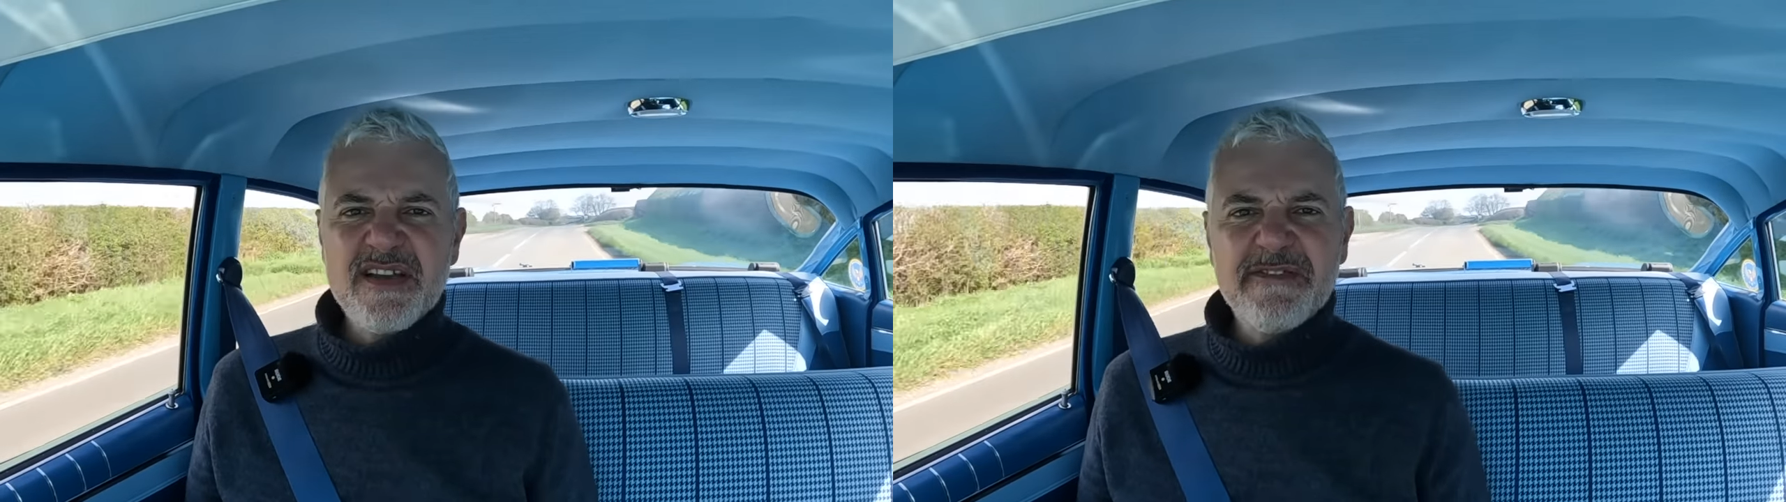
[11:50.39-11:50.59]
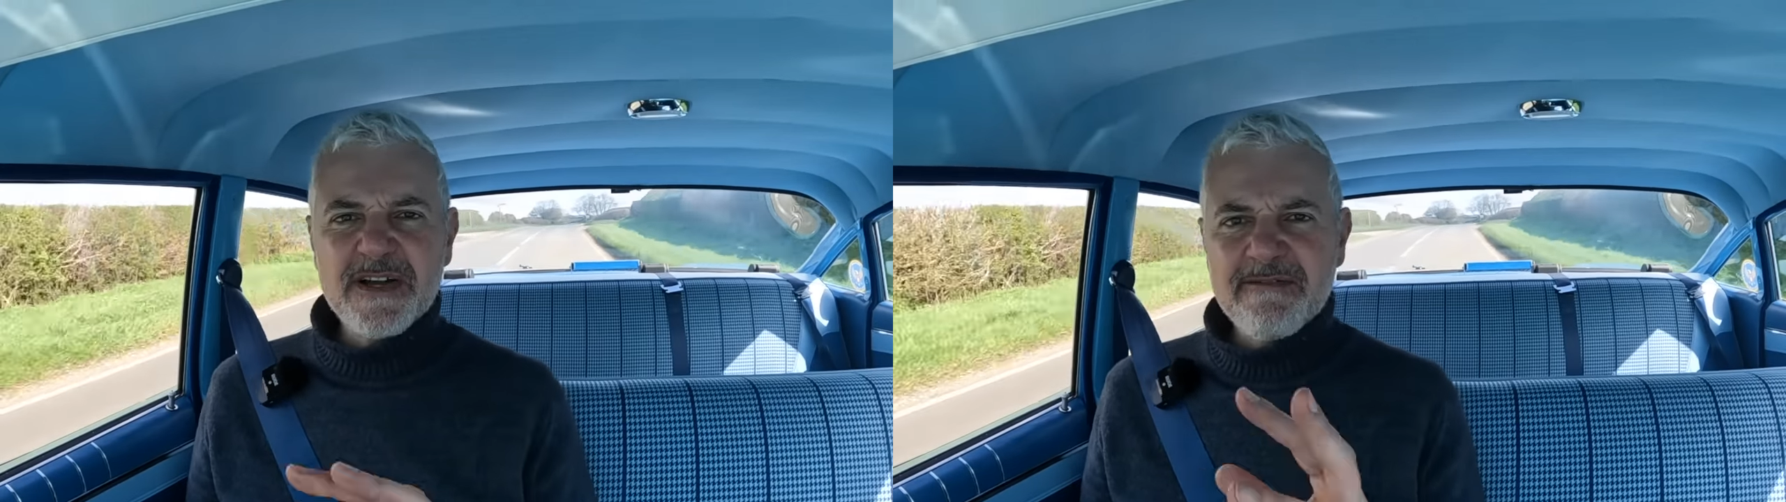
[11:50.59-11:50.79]

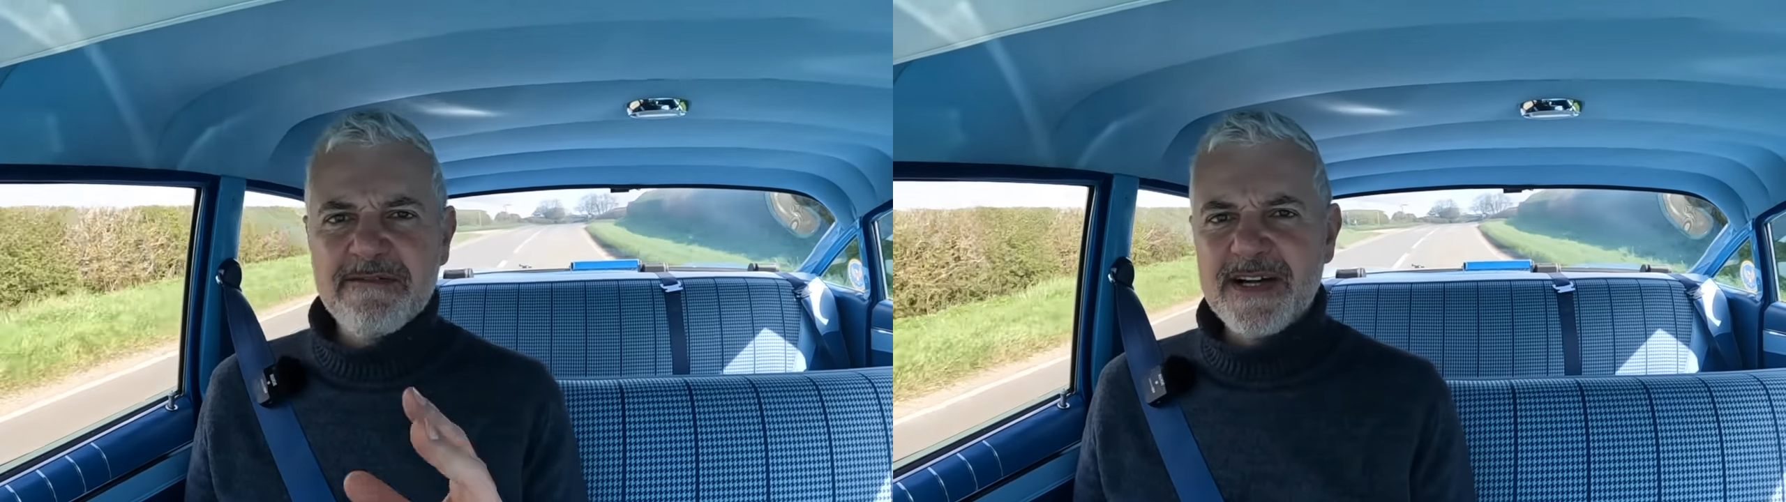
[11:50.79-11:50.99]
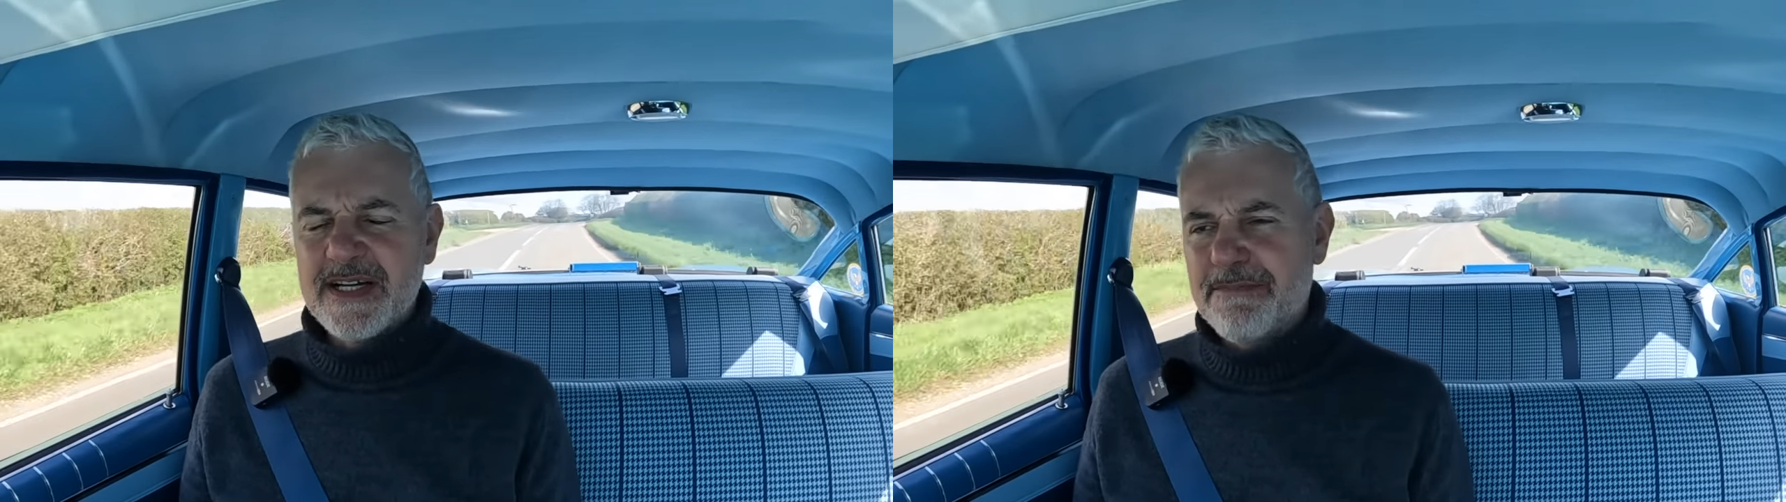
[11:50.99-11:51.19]
if I can
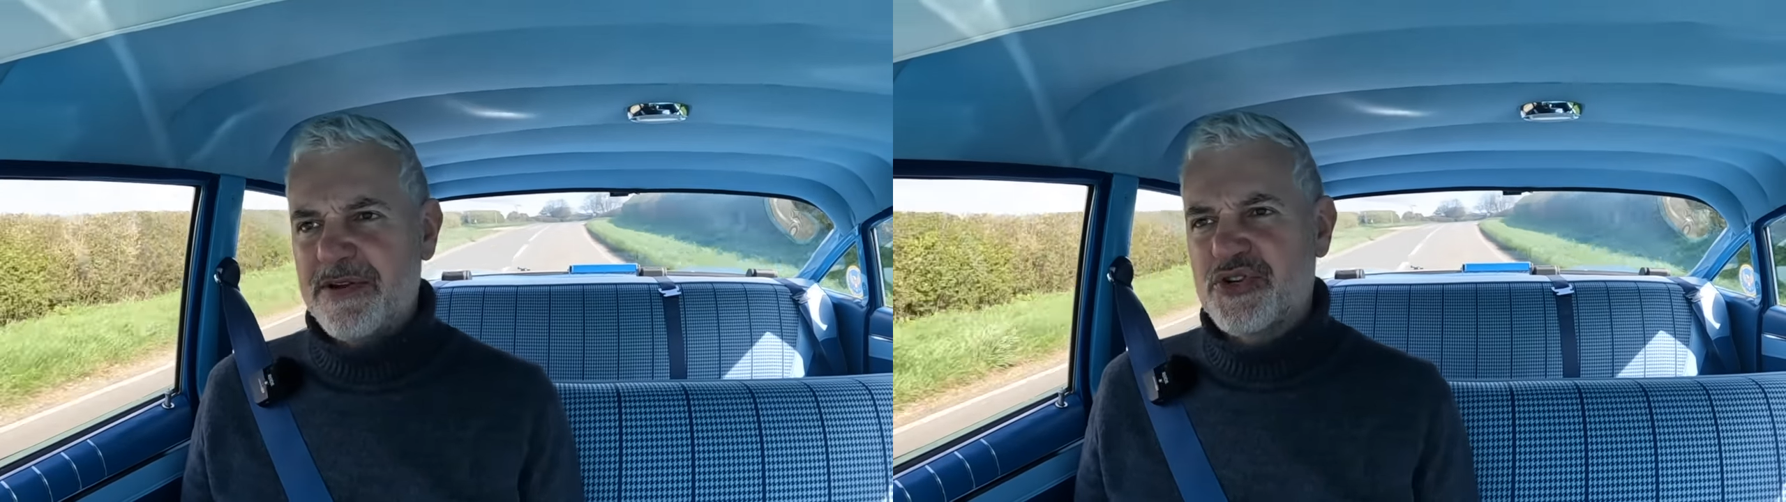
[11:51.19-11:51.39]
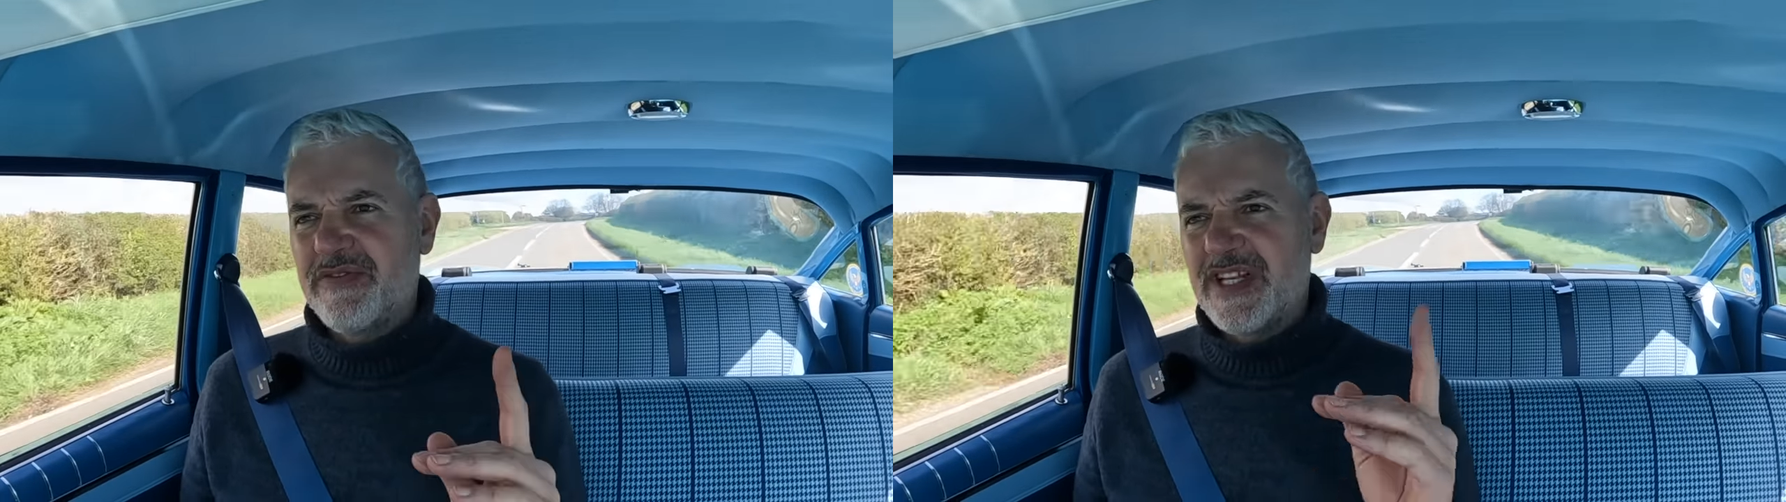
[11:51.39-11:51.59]
find a
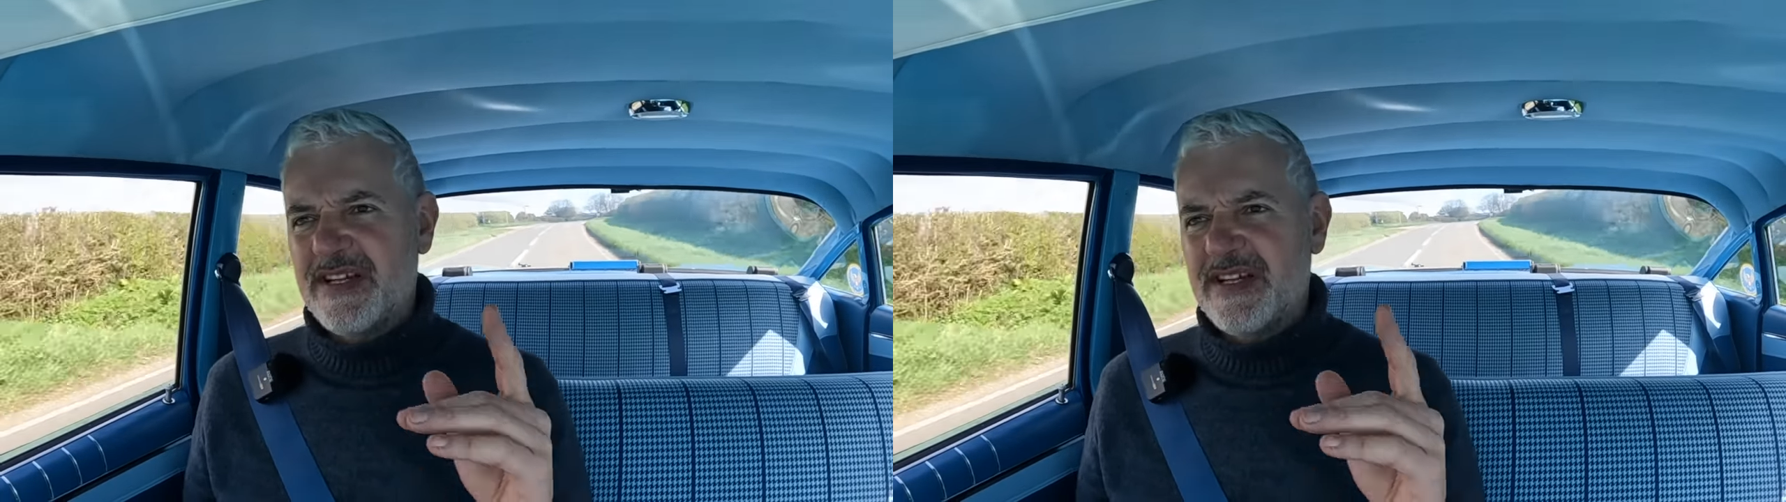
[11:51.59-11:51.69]
picture of the